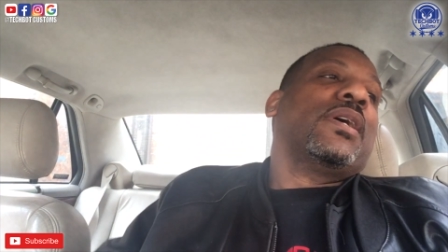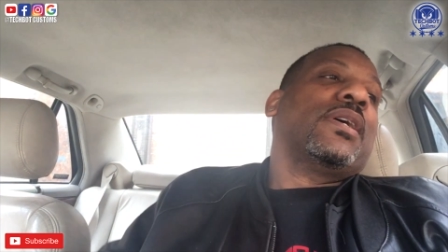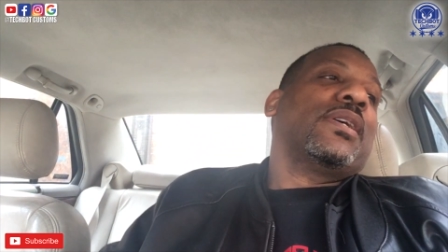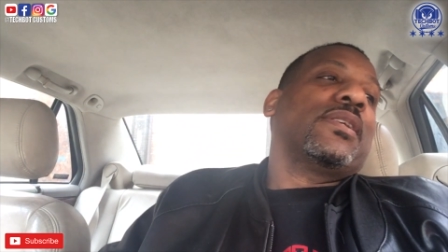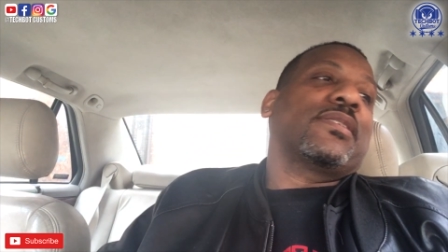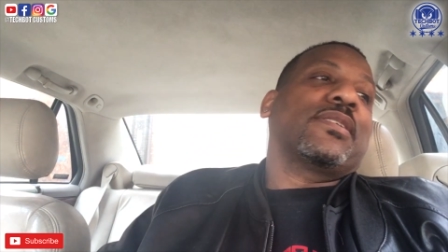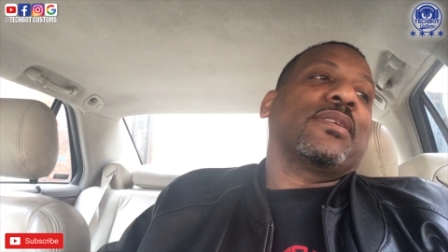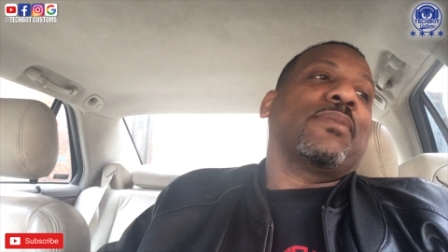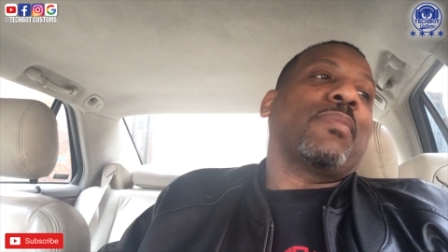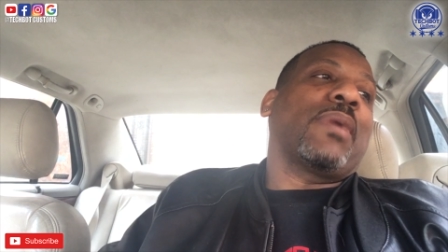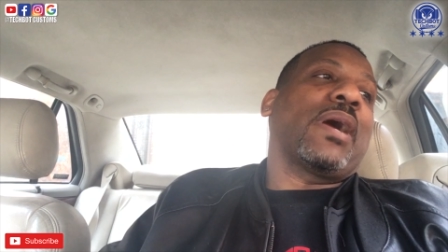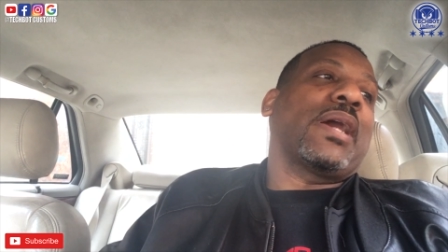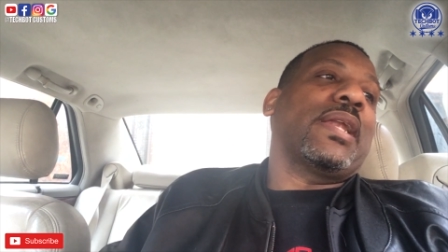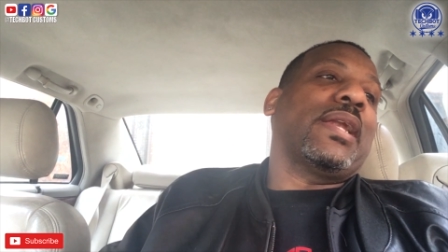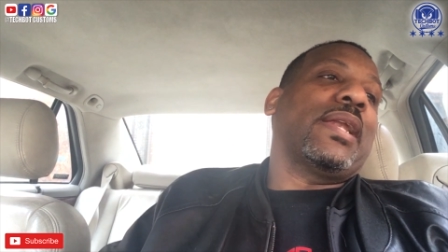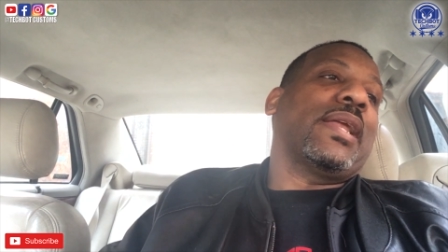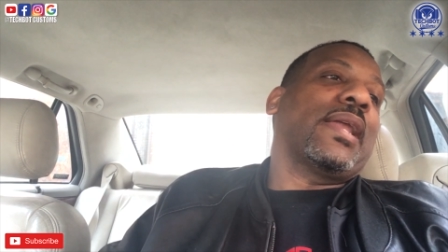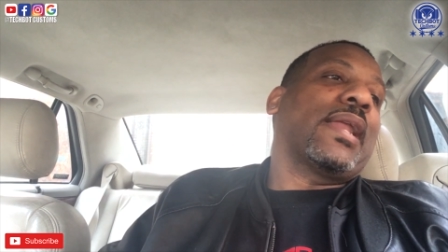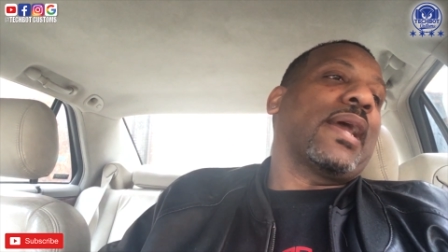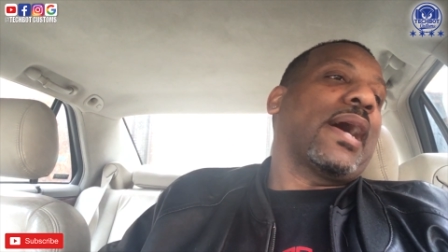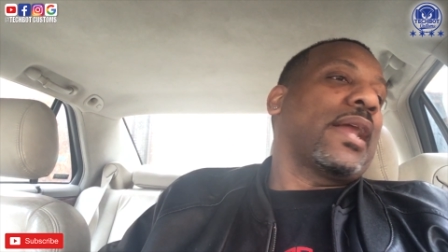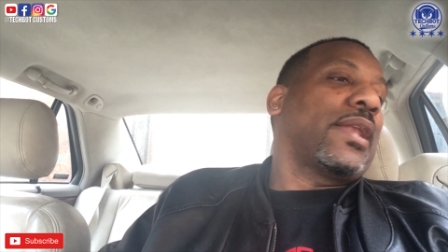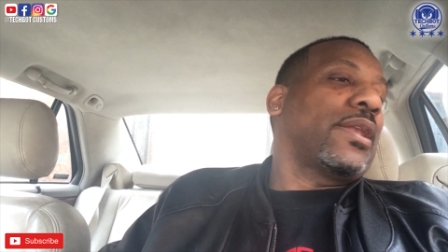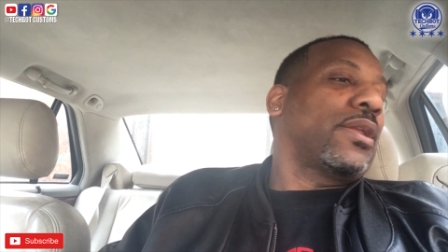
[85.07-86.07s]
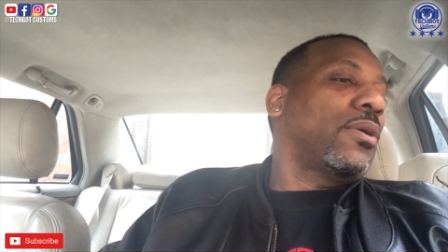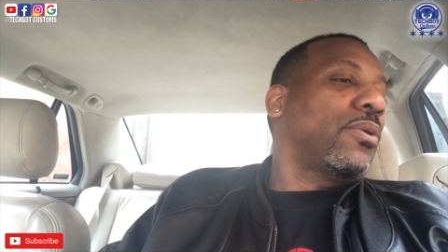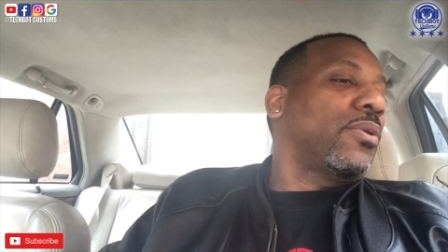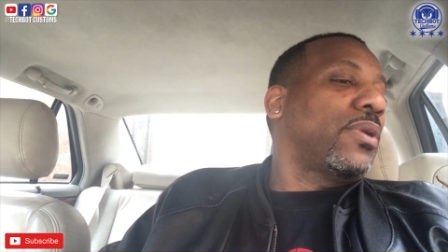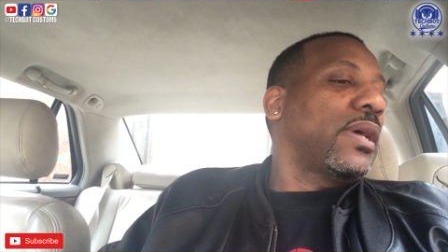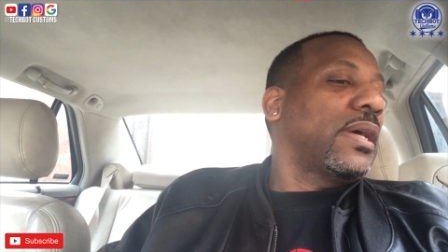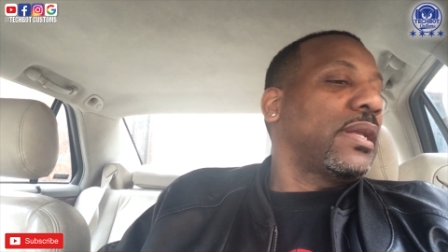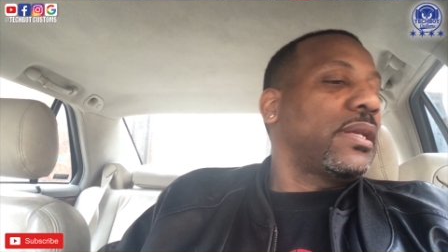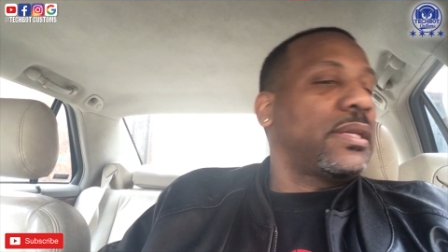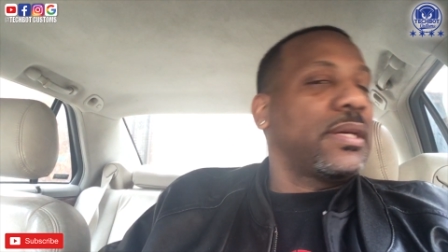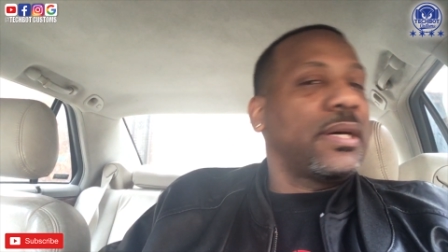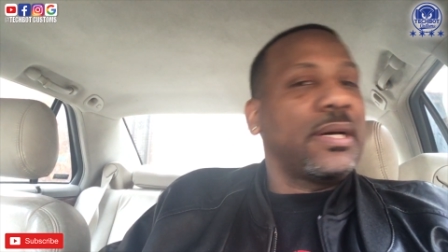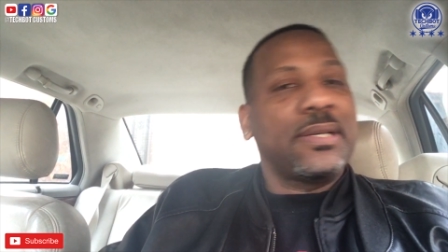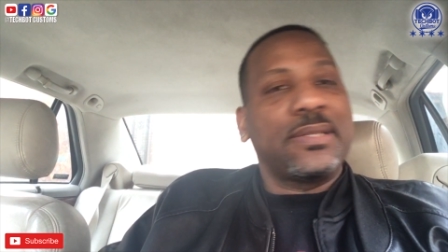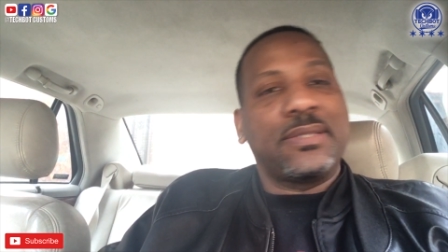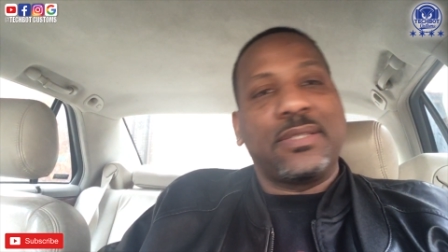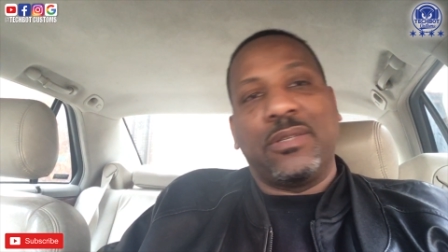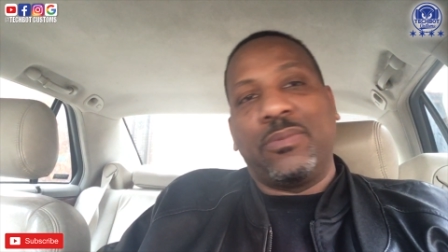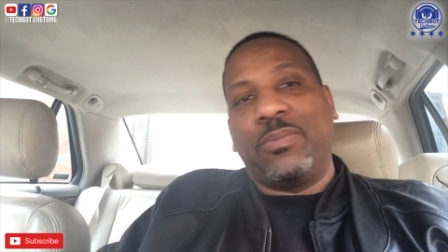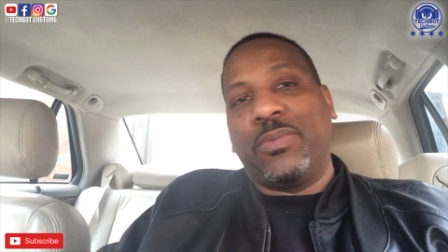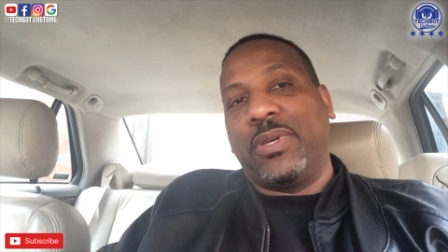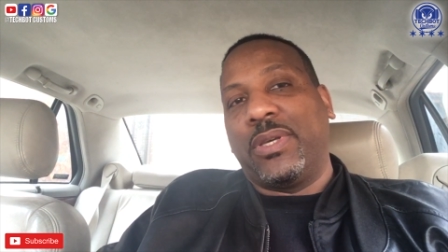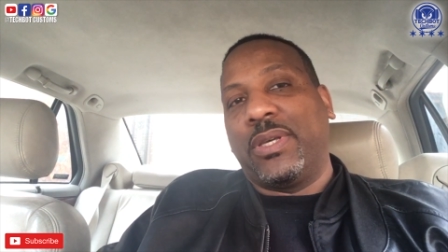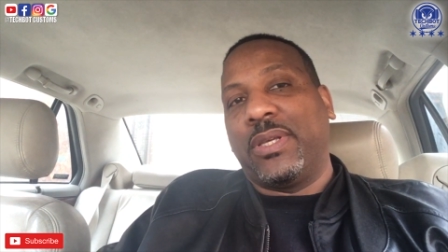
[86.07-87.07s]
somebody that I know that does
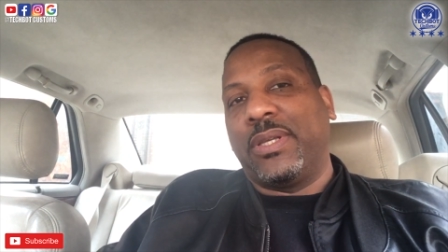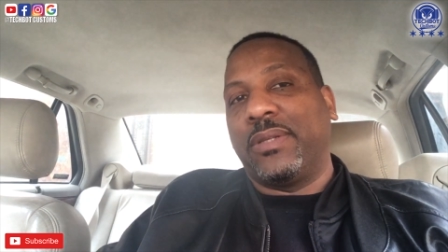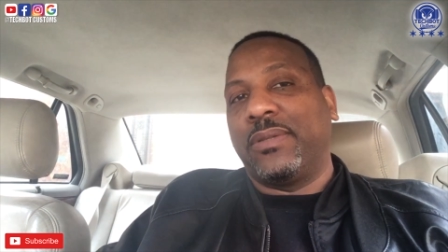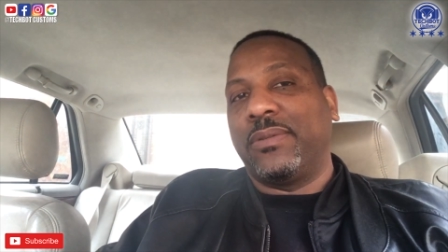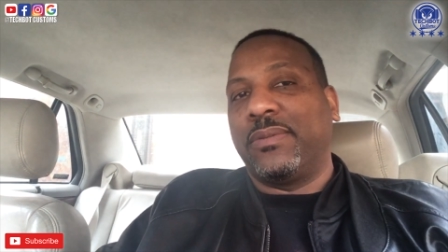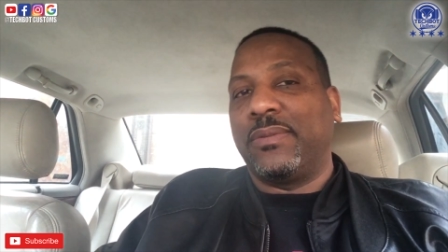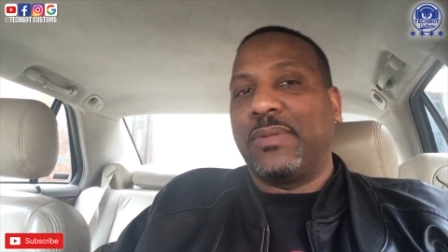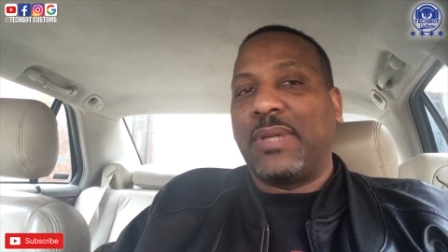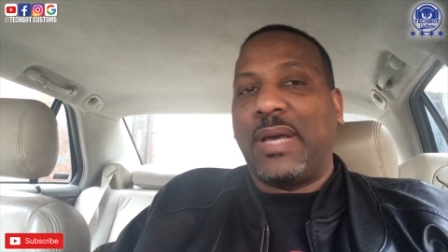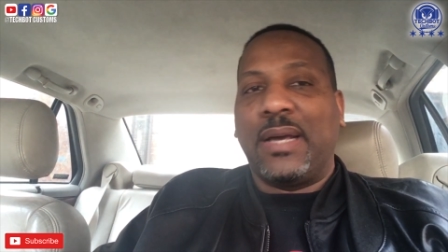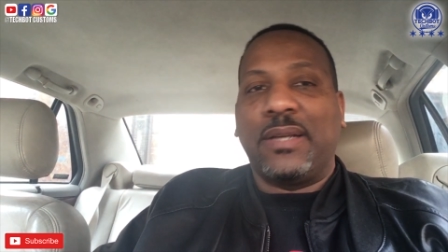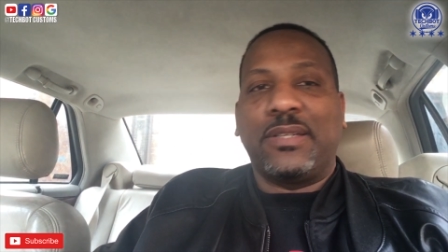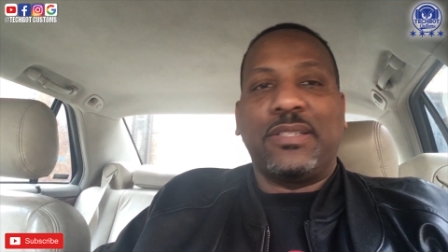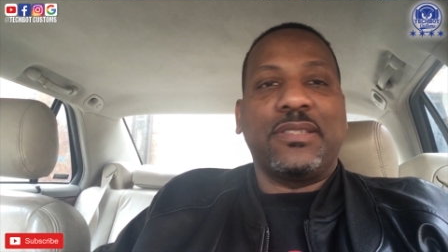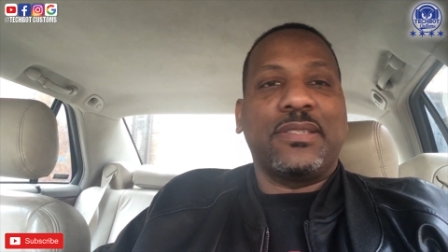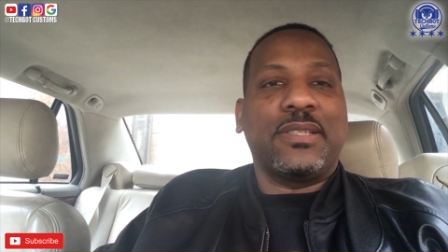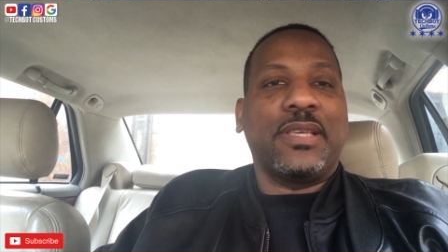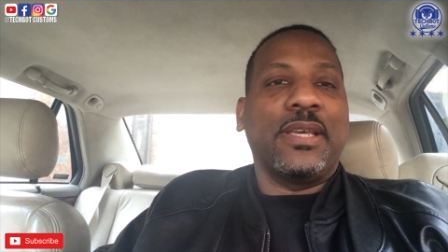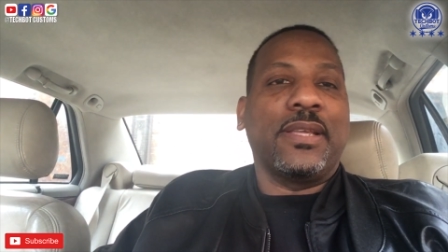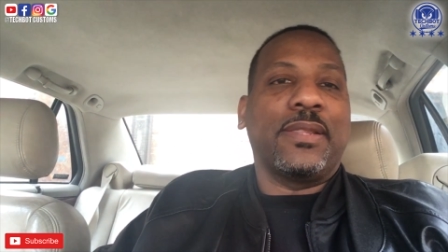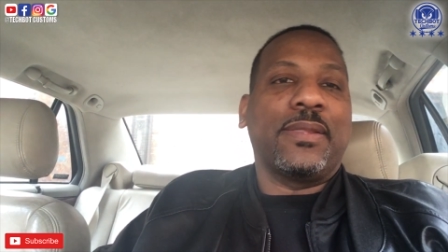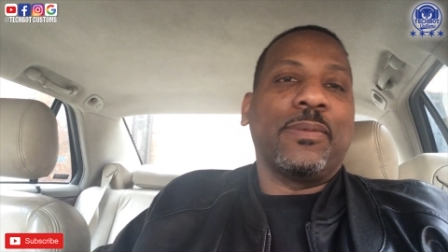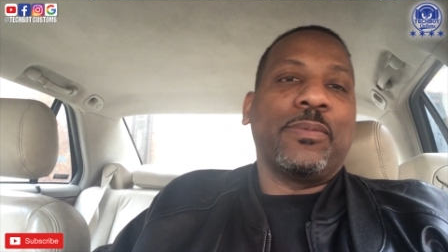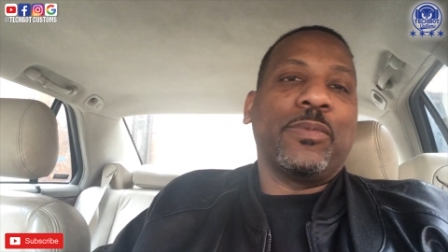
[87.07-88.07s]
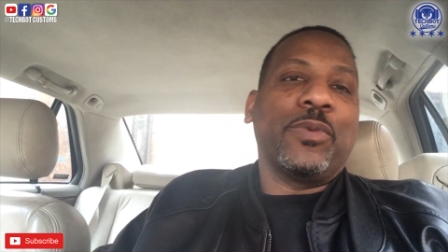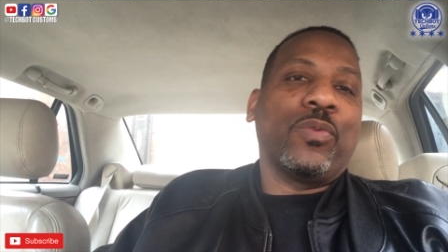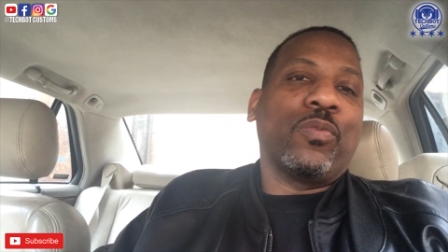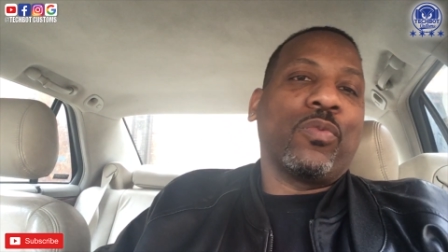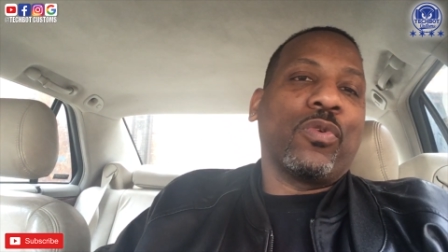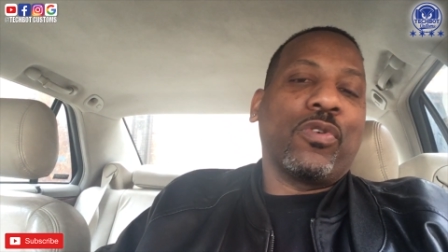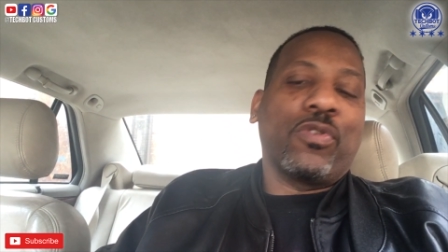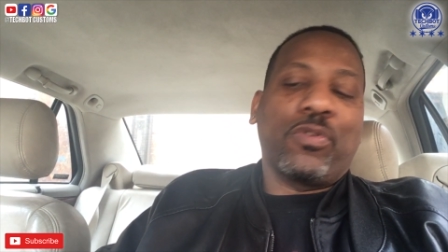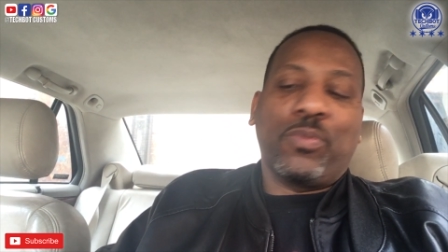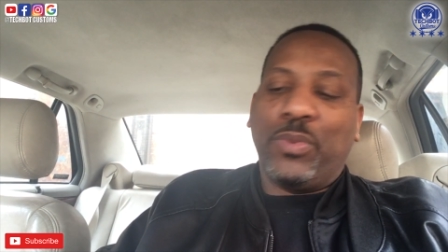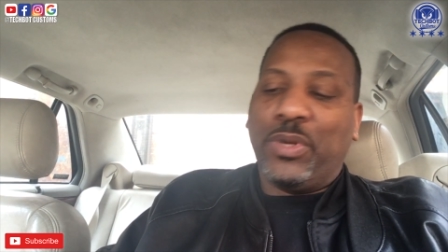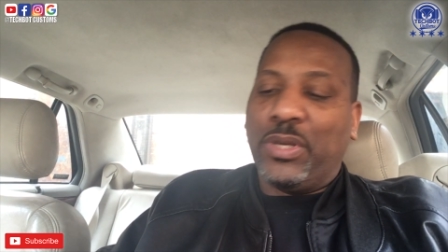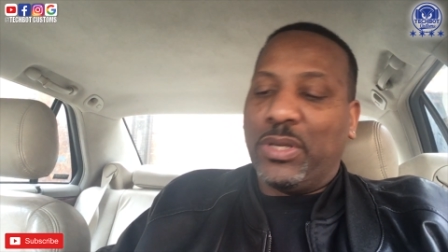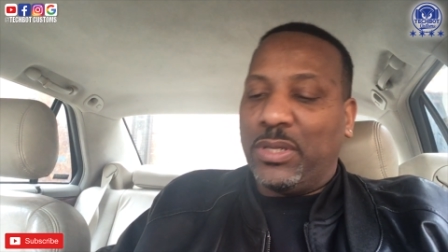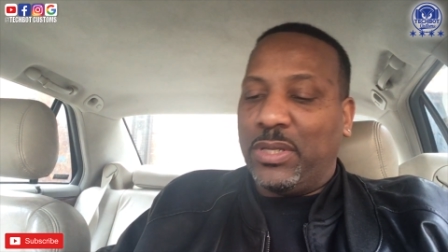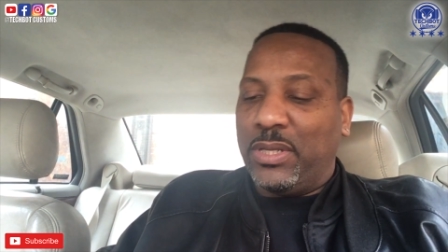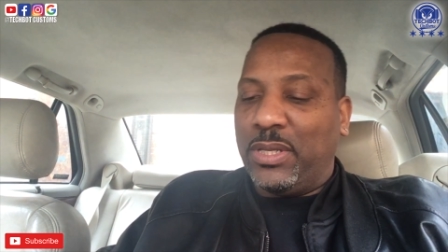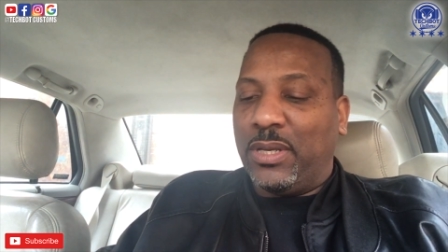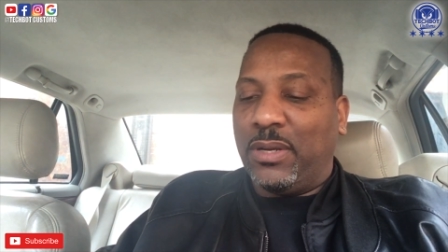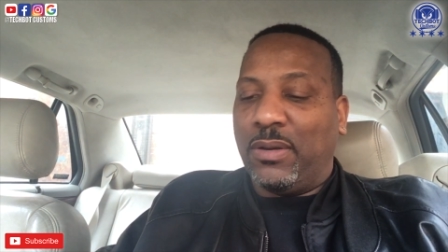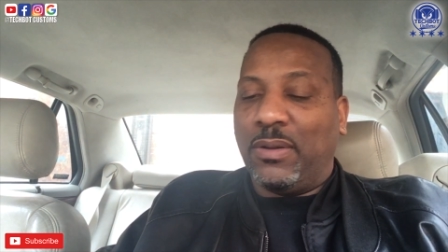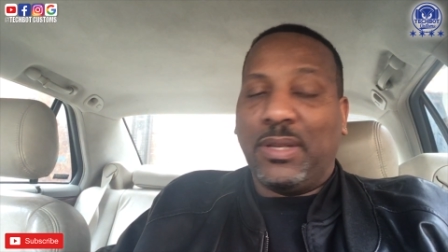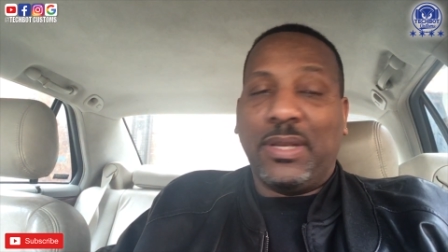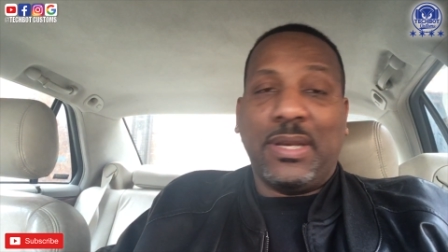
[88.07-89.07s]
them, and I just get them to work me a
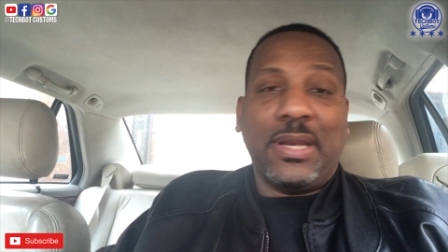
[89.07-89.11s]
deal.